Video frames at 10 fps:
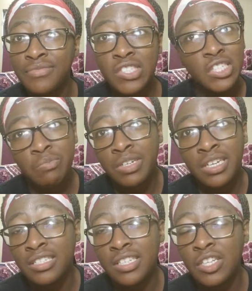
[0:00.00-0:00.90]
just
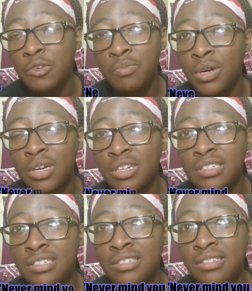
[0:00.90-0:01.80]
because the
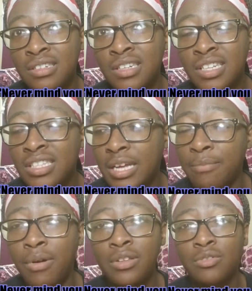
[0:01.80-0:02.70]
coupon they
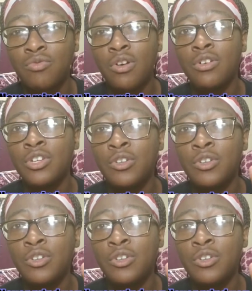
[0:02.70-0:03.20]
bought the wrong